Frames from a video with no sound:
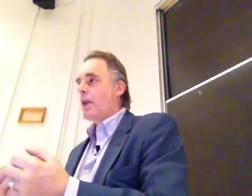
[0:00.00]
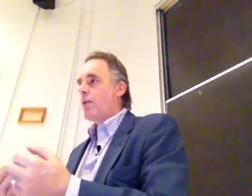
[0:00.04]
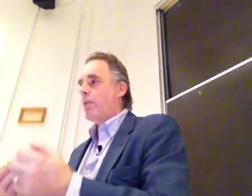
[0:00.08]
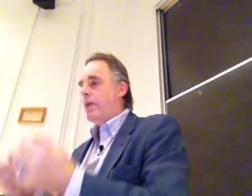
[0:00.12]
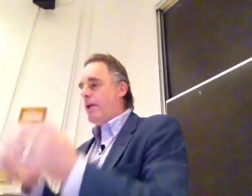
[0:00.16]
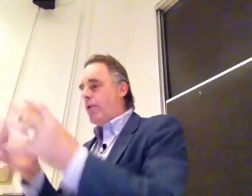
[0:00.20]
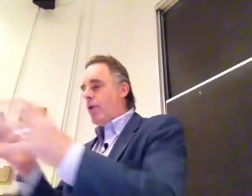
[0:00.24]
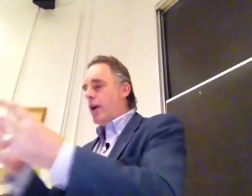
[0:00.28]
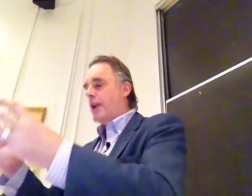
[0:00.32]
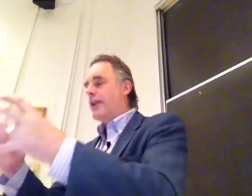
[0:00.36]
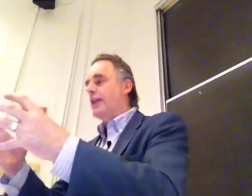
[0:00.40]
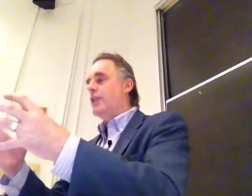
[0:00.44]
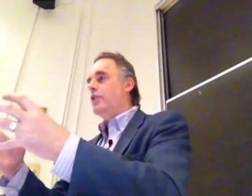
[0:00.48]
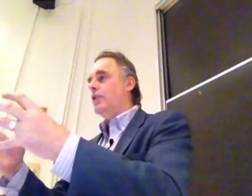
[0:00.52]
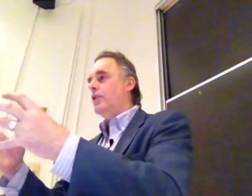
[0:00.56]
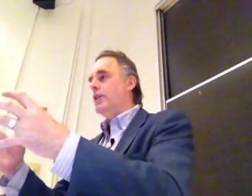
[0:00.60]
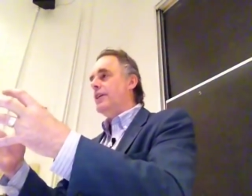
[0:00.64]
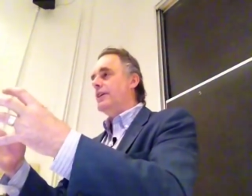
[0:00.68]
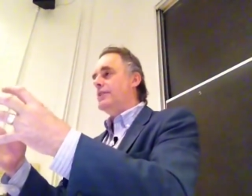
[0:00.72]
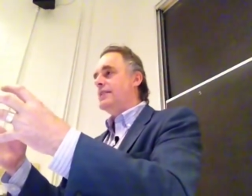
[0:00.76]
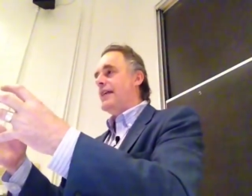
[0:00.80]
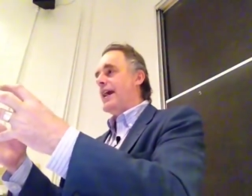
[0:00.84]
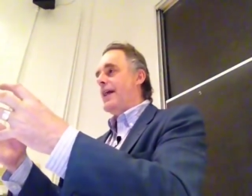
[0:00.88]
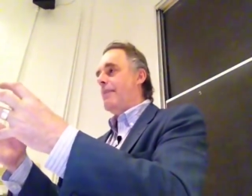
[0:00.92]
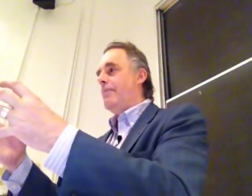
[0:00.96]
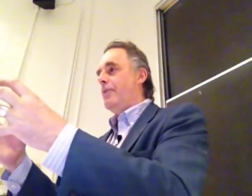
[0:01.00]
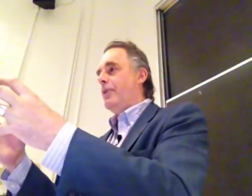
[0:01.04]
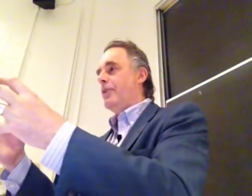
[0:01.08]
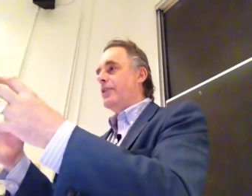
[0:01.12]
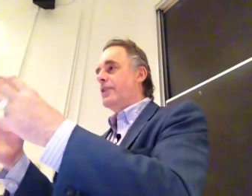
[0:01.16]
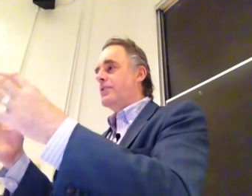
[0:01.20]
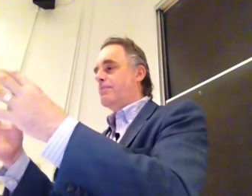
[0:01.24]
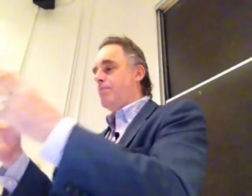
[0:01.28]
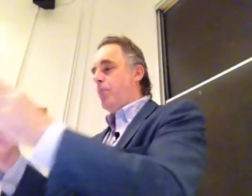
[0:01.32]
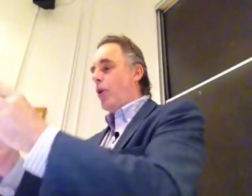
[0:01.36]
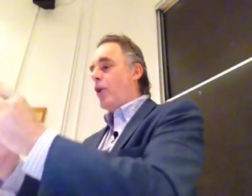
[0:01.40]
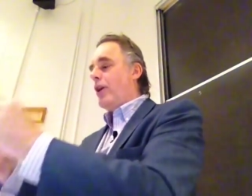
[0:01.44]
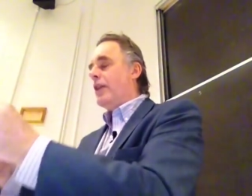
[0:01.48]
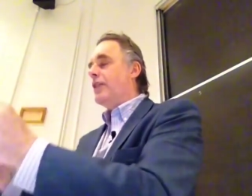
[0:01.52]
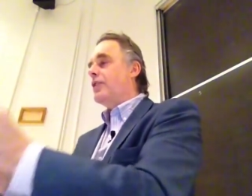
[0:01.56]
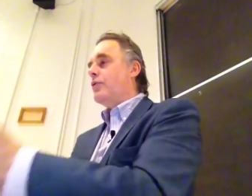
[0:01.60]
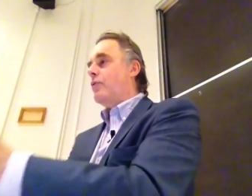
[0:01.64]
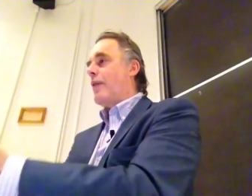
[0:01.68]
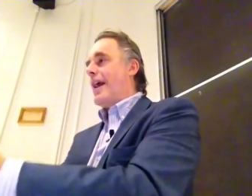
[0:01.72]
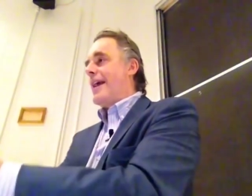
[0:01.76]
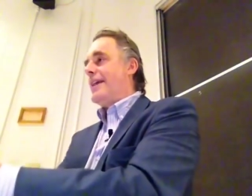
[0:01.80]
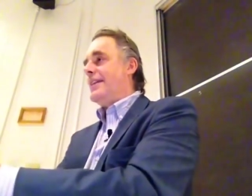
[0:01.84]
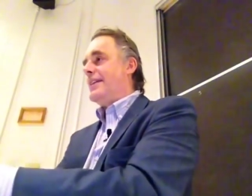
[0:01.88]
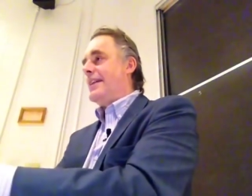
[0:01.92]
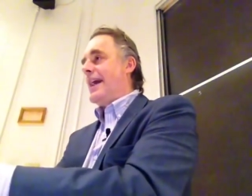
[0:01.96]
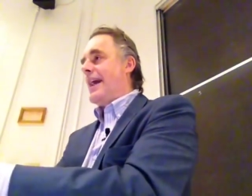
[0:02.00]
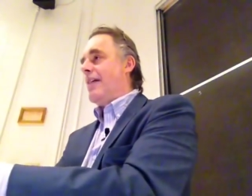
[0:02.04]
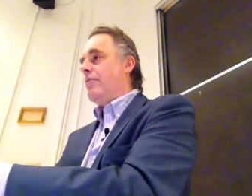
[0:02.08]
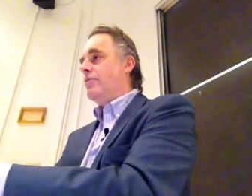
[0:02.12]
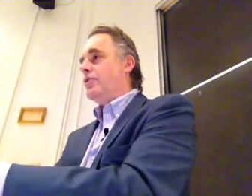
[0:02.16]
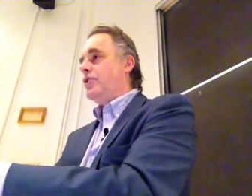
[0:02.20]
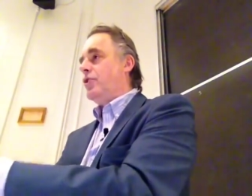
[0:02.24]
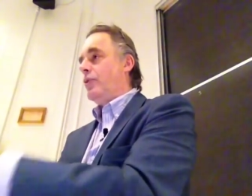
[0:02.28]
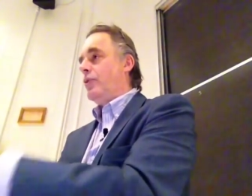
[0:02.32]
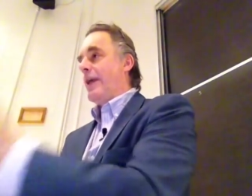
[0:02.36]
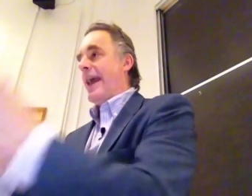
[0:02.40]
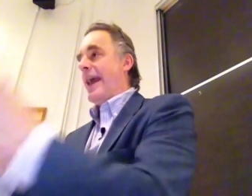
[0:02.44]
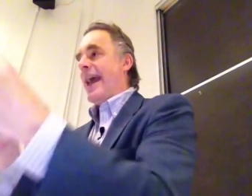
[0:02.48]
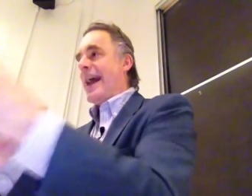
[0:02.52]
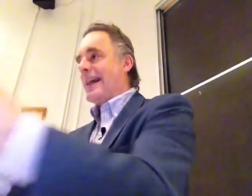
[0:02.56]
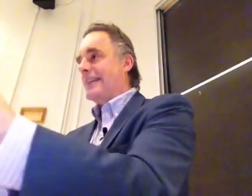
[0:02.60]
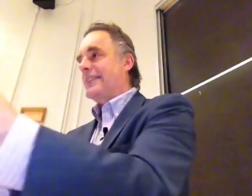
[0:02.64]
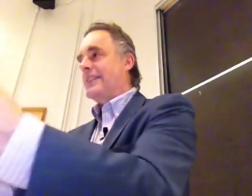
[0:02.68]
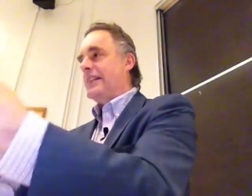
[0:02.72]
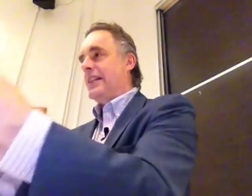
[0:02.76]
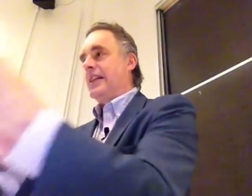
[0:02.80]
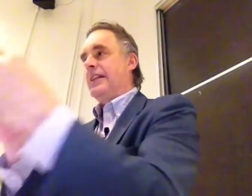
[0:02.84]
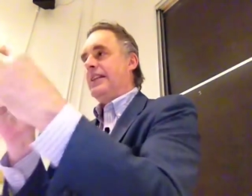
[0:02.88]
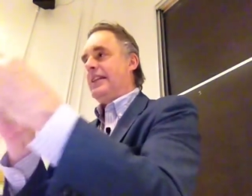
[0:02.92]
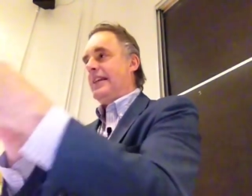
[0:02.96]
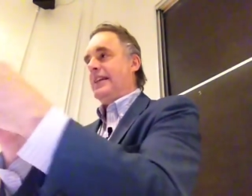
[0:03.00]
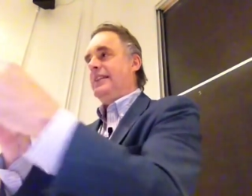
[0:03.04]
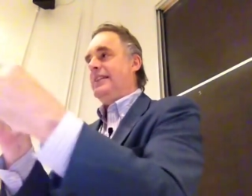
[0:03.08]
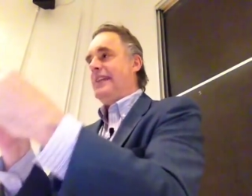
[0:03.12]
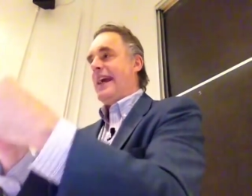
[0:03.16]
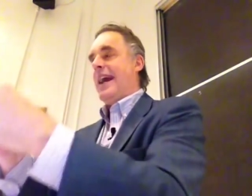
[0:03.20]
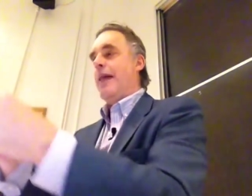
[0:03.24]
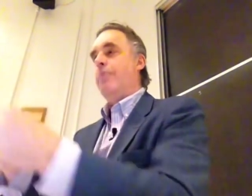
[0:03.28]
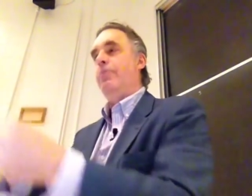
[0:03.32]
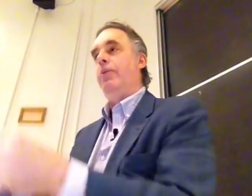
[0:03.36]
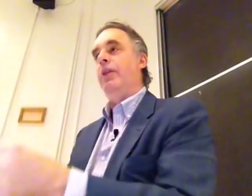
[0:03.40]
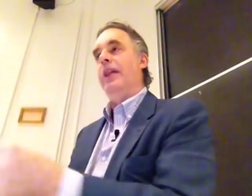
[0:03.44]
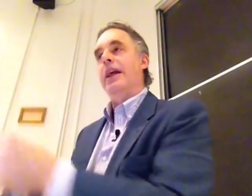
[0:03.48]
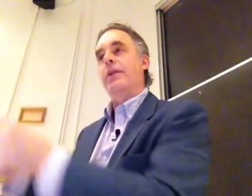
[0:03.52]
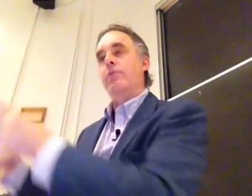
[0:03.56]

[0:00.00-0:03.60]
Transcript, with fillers: We want a good example that's boiled right down to excellent example,